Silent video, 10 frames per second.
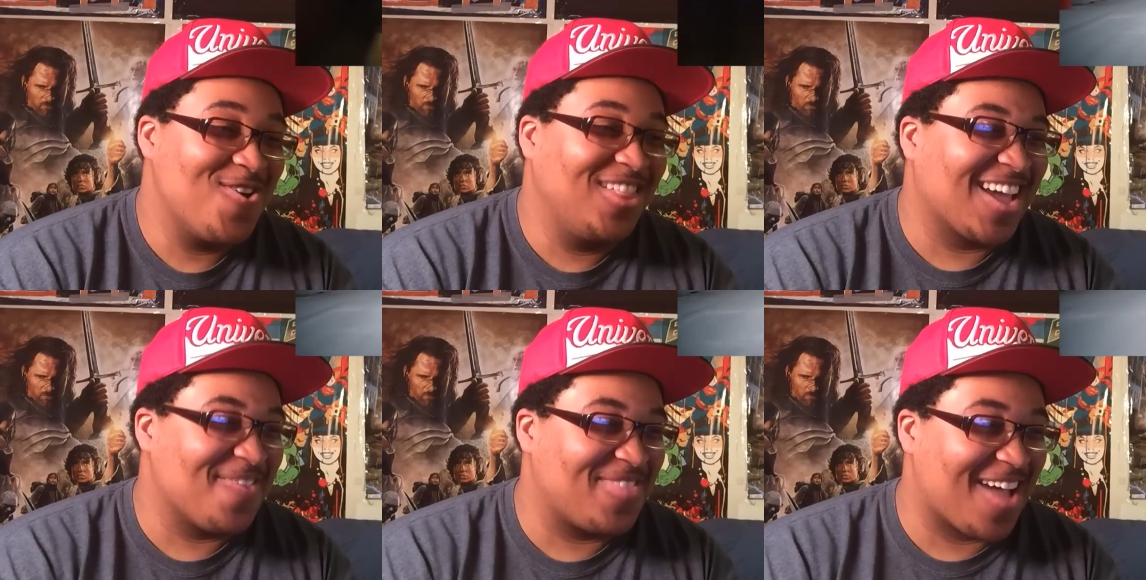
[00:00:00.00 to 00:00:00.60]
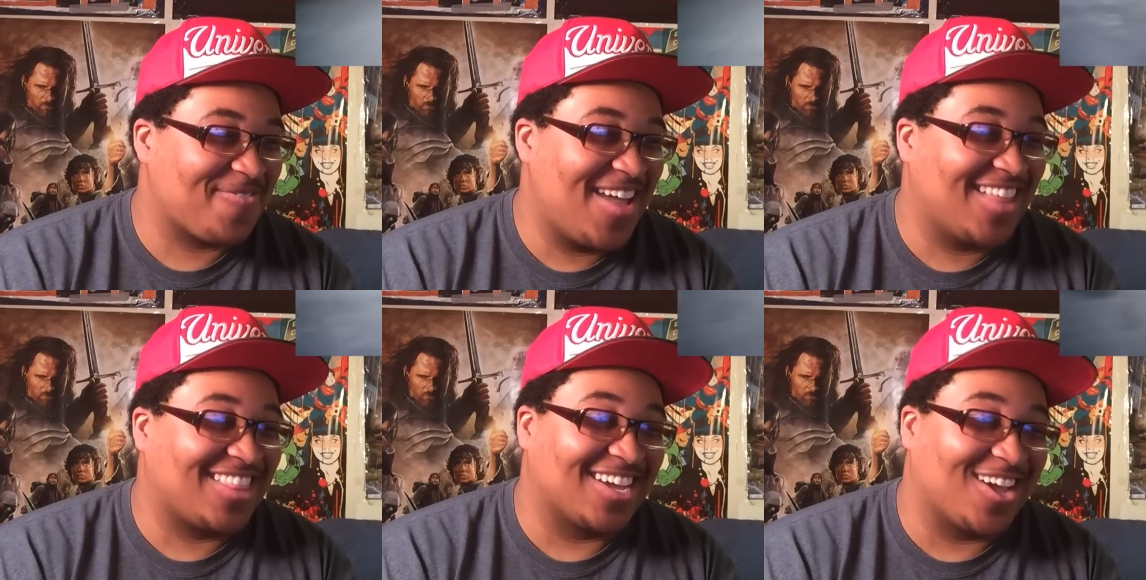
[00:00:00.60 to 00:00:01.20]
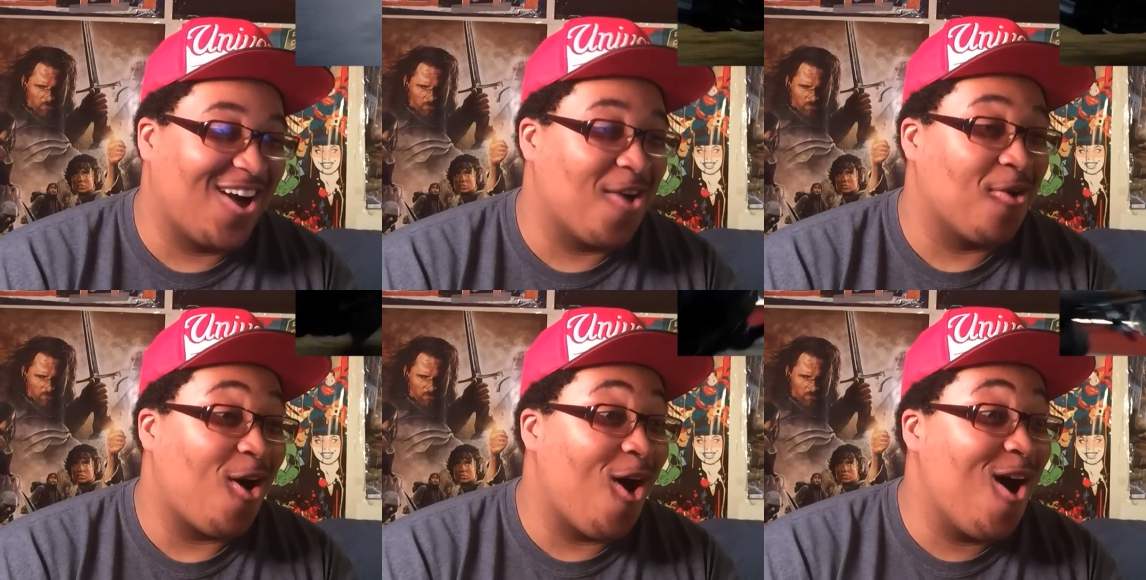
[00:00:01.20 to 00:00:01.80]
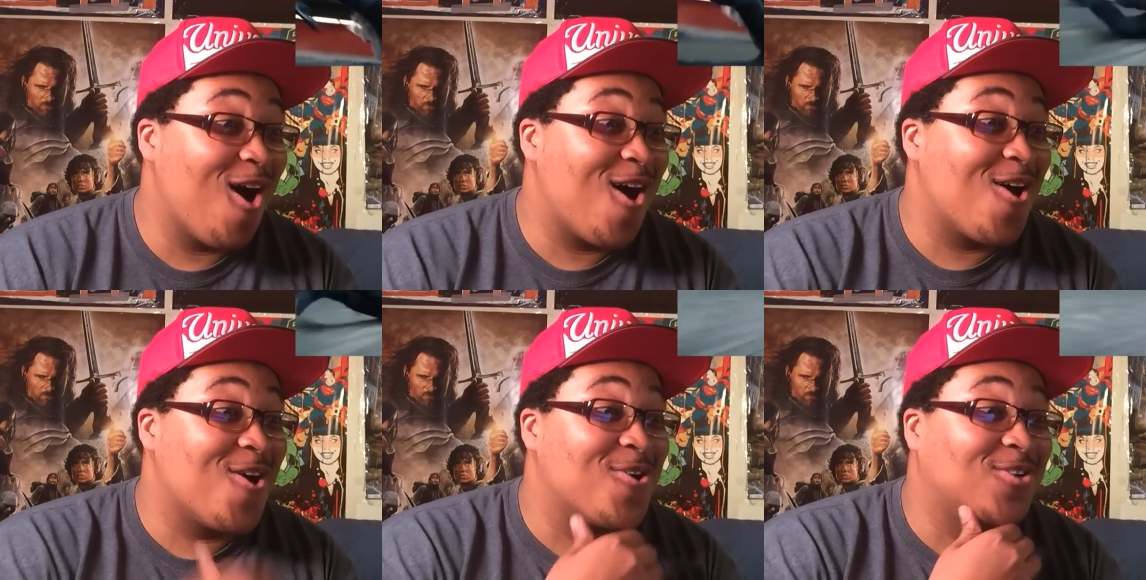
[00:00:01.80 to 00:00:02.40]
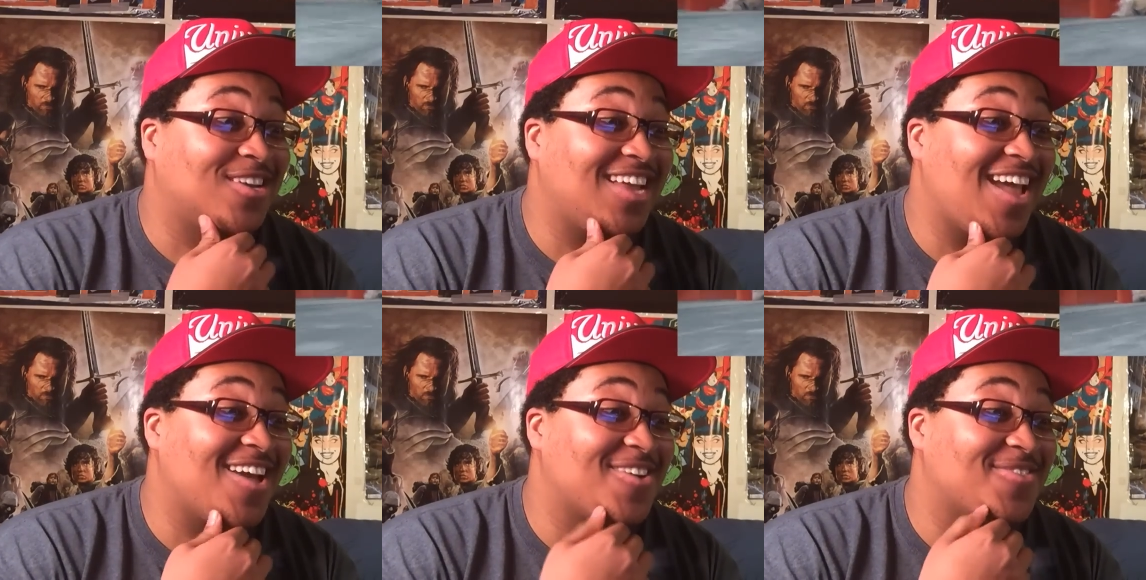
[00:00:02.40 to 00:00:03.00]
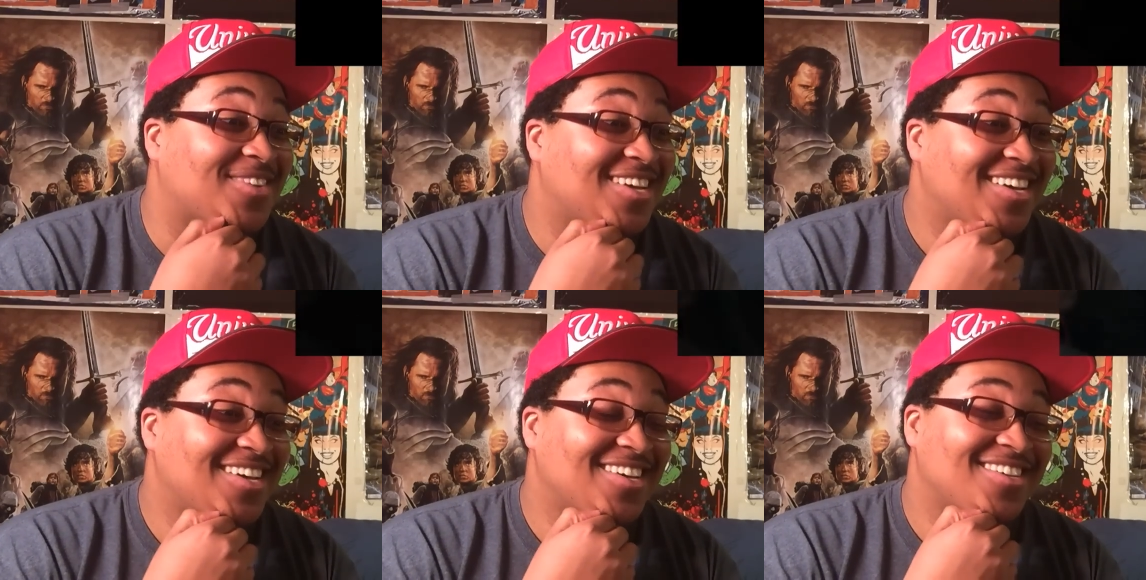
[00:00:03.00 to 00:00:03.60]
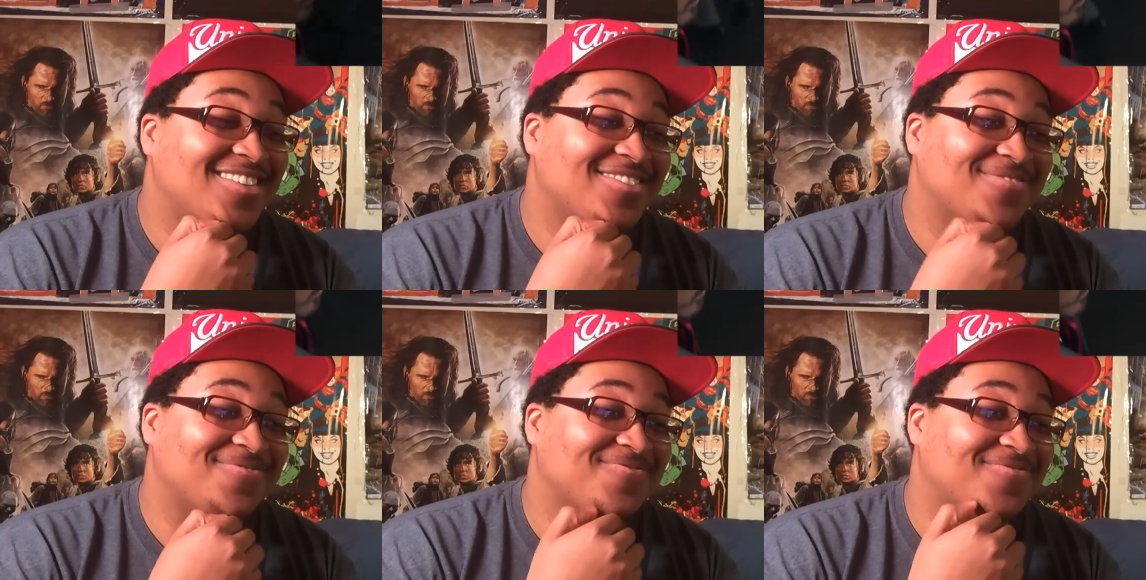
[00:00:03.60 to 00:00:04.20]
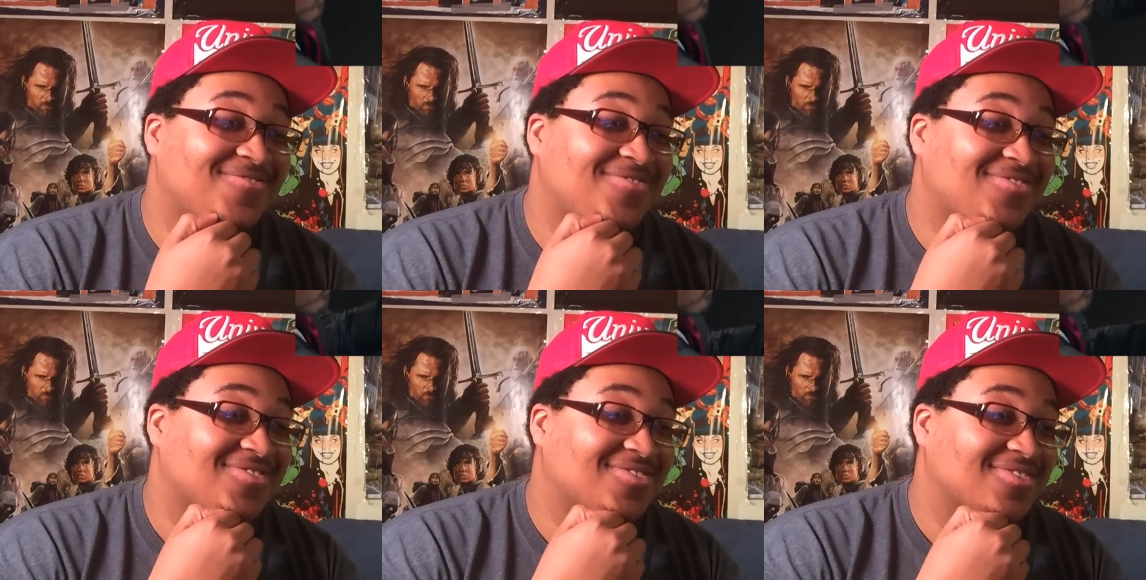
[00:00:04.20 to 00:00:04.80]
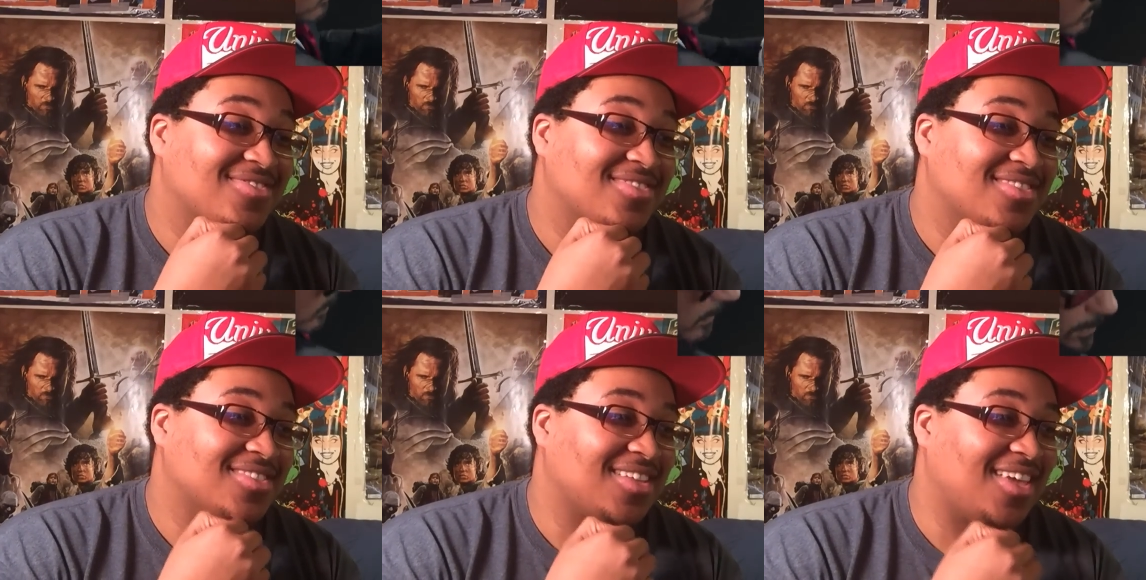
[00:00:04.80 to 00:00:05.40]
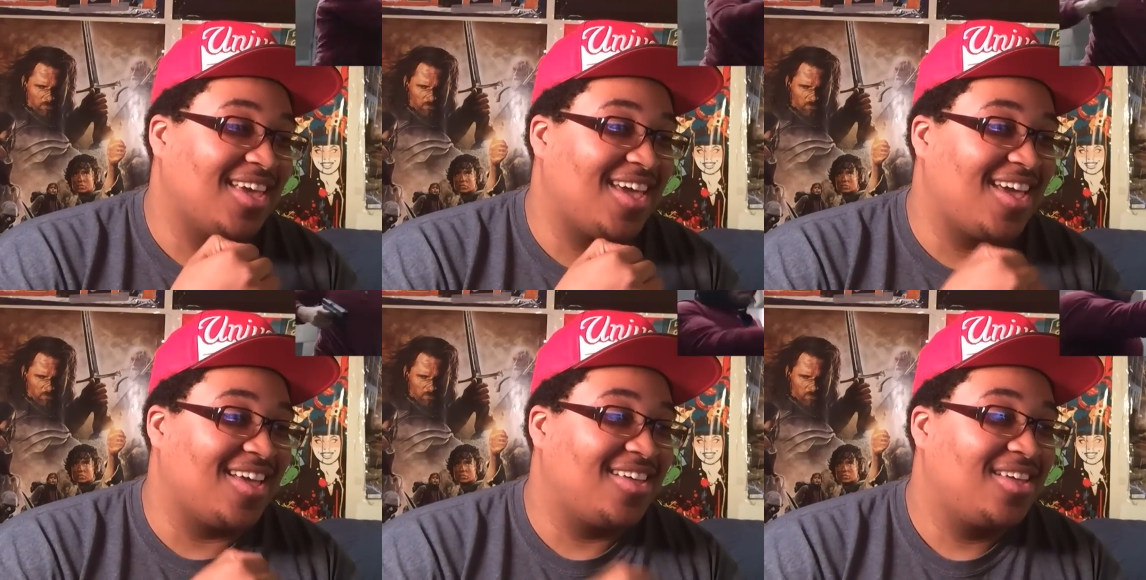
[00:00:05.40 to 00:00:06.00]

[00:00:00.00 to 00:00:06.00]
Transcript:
Speaker 1: Woo! Look at Black Panther go. Oh, damn. But the safest hands are still our own. Yeah.